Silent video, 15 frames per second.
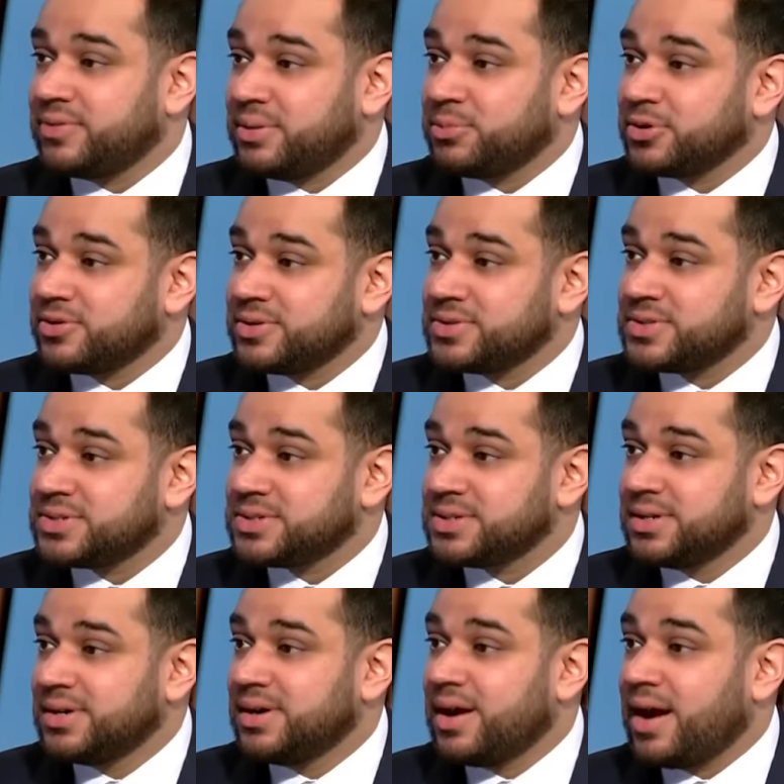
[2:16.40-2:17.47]
immigrants.
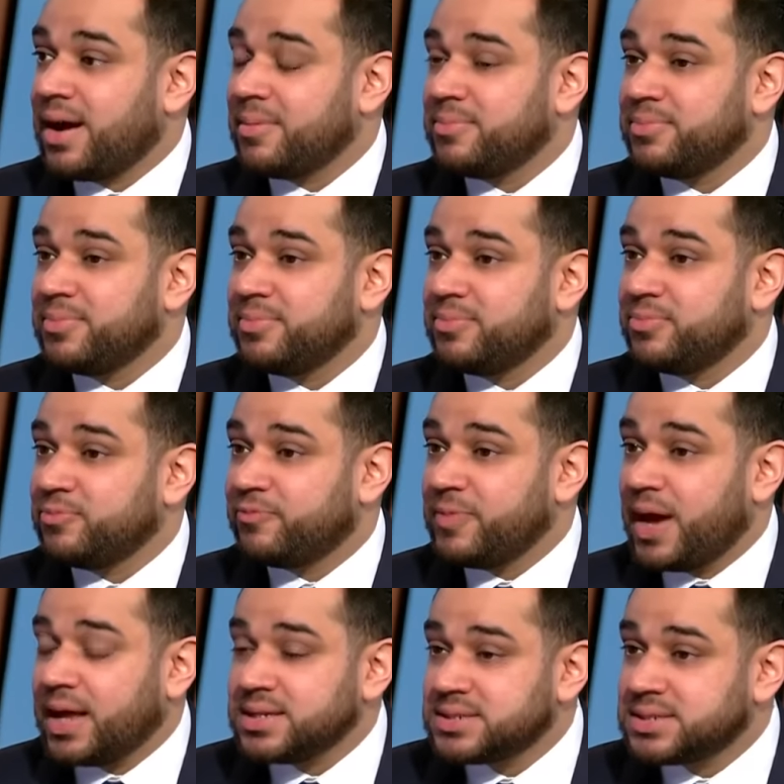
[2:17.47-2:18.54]

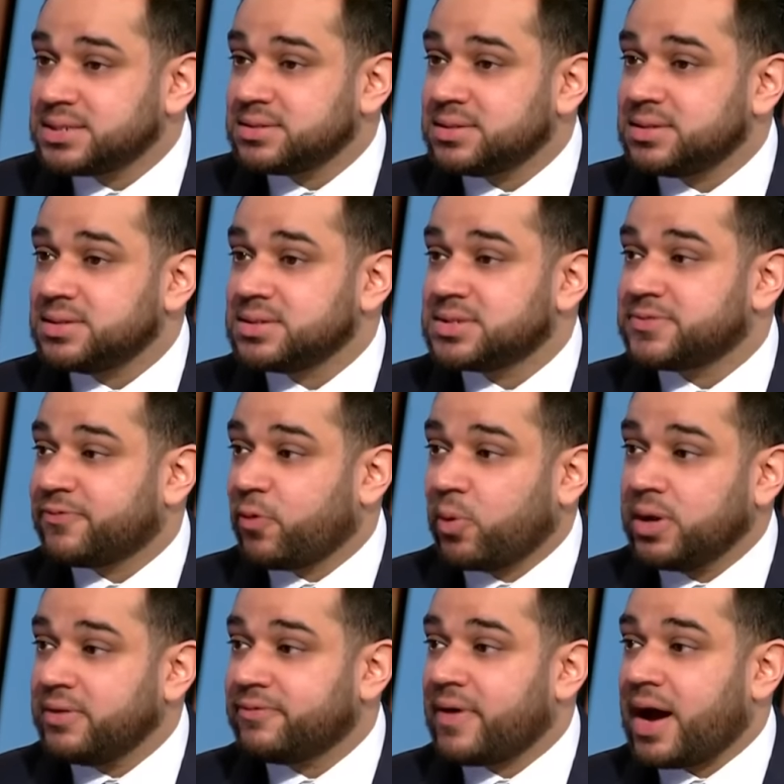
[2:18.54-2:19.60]
Edison is
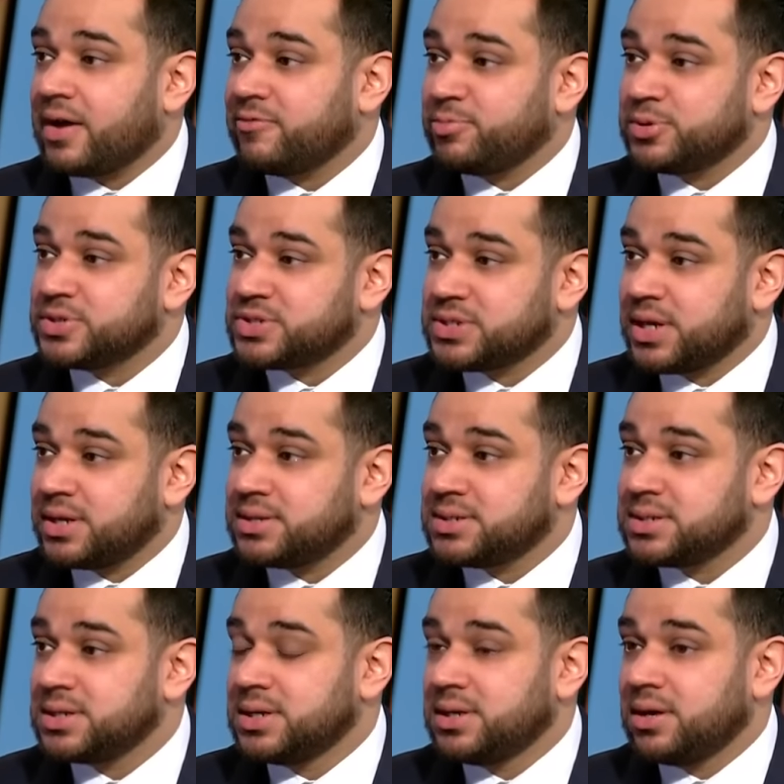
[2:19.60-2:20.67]
45%
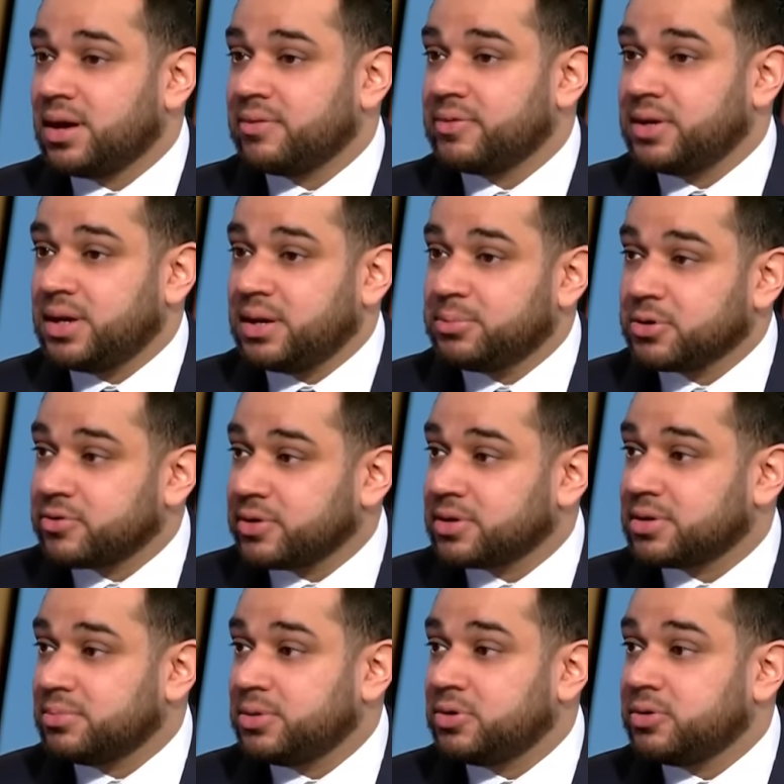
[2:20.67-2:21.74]
of an immigrant
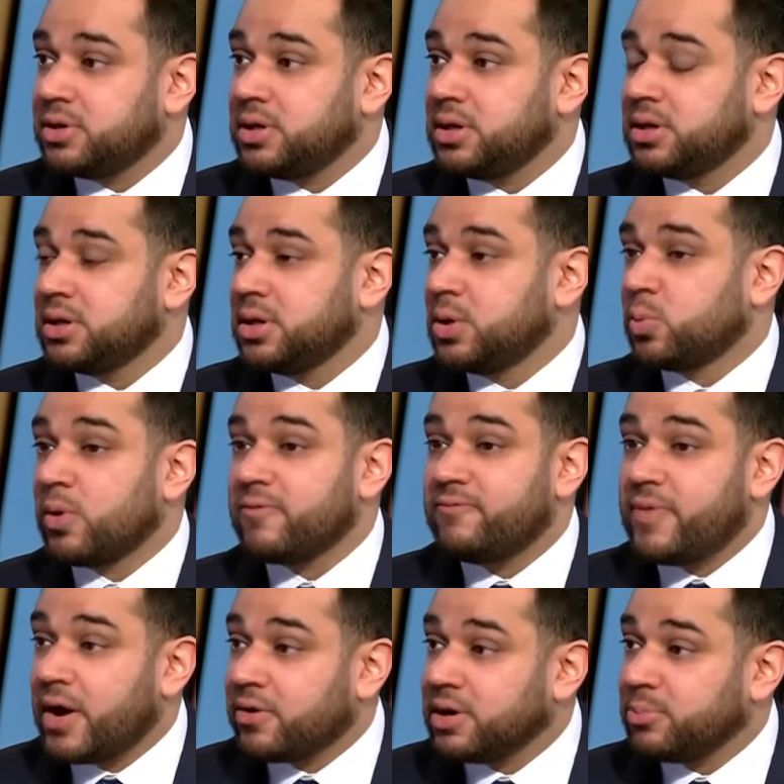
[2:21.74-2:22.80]
community. We're
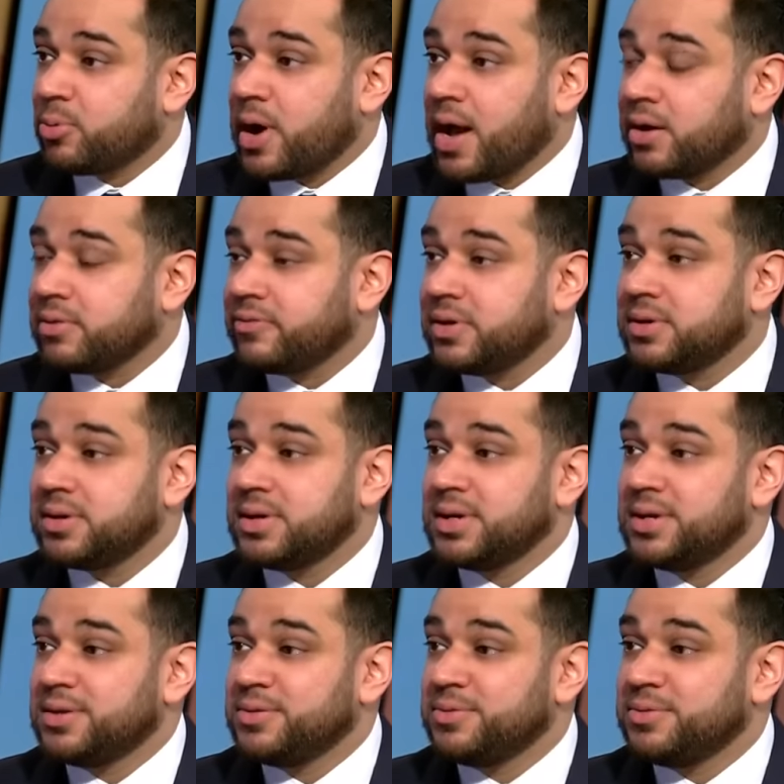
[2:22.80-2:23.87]
very proud of it.
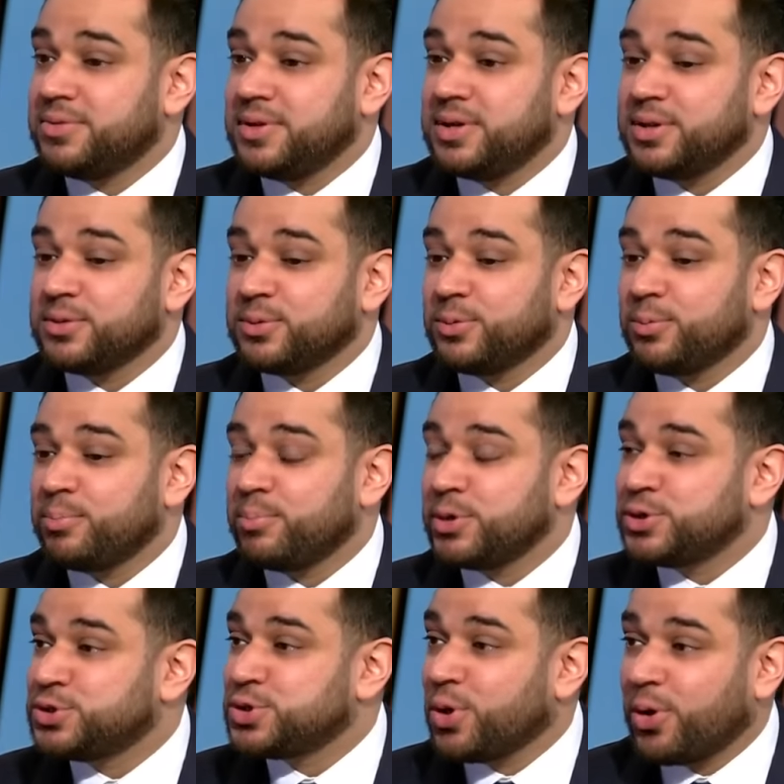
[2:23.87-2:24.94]
The
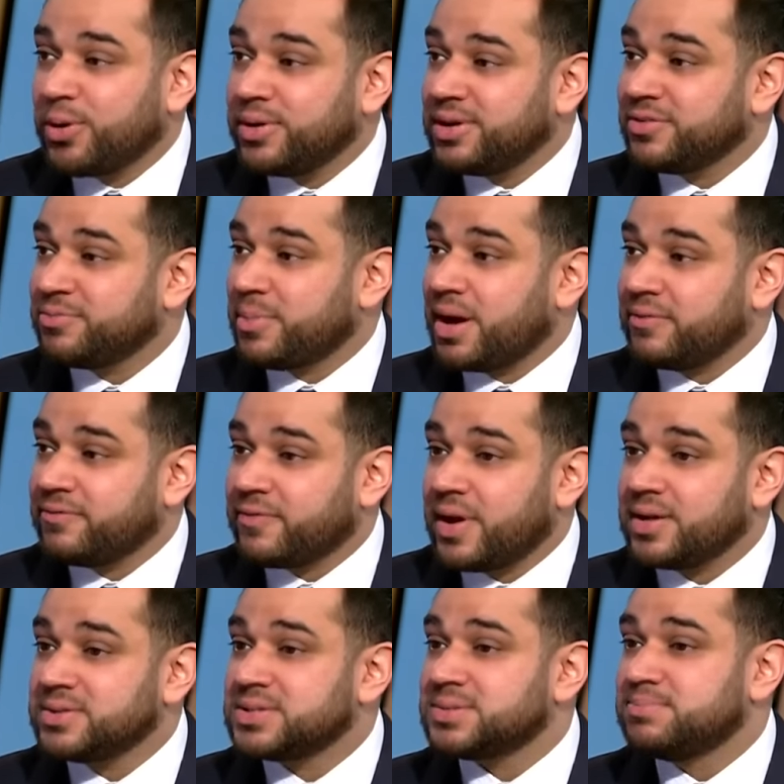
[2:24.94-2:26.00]
majority of my
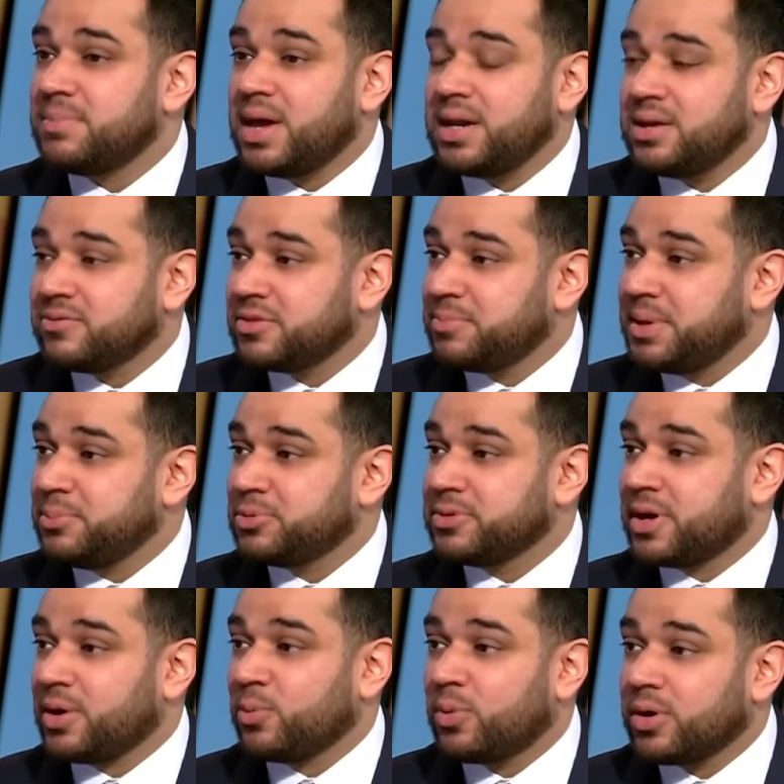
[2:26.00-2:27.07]
friends, many of the people
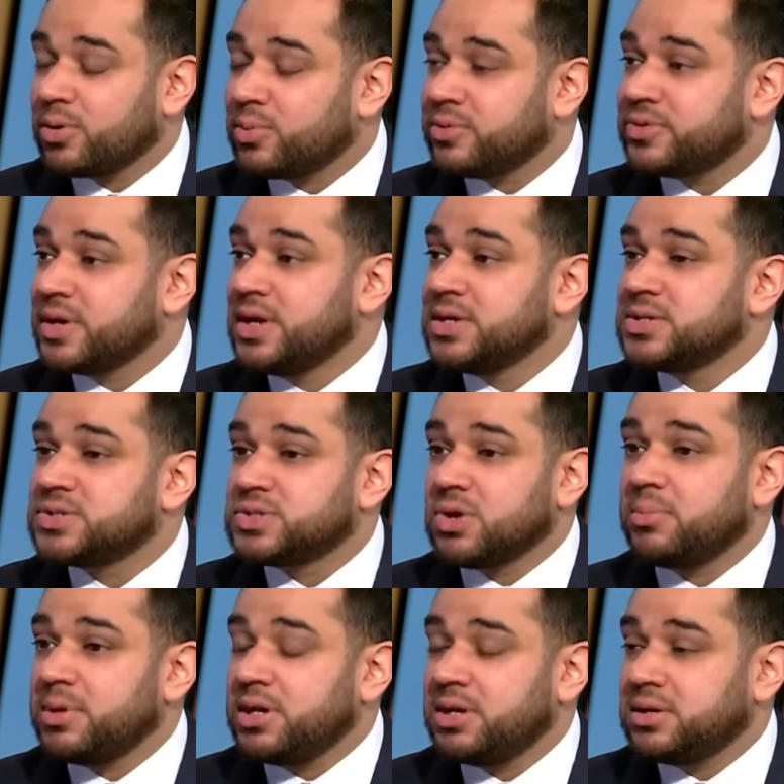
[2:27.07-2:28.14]
that I work with,
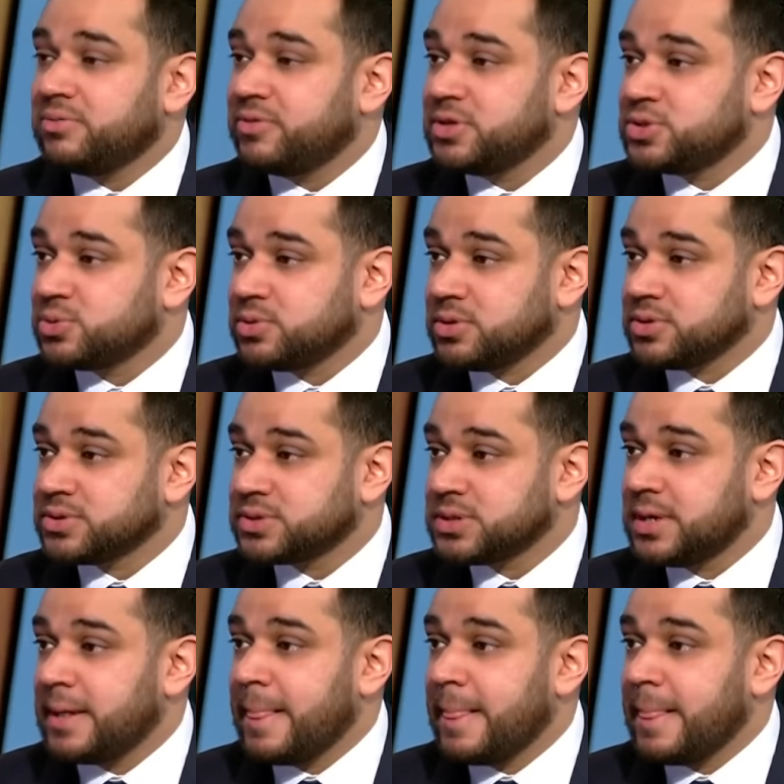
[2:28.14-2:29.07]
so many individuals